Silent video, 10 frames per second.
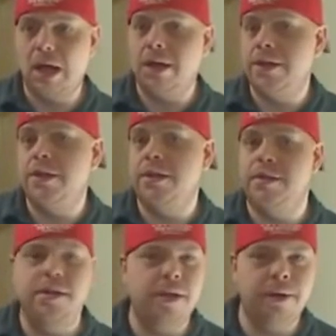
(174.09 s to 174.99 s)

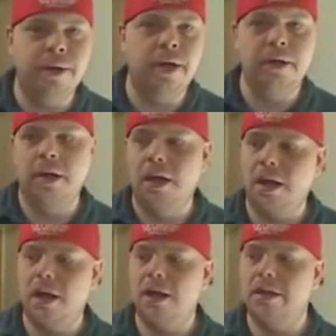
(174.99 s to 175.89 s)
i.e. the internet,
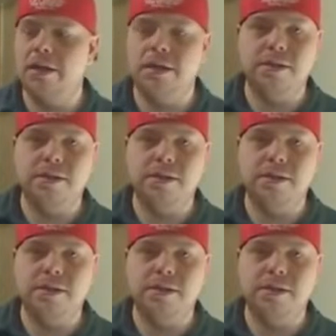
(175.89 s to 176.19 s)
i.e.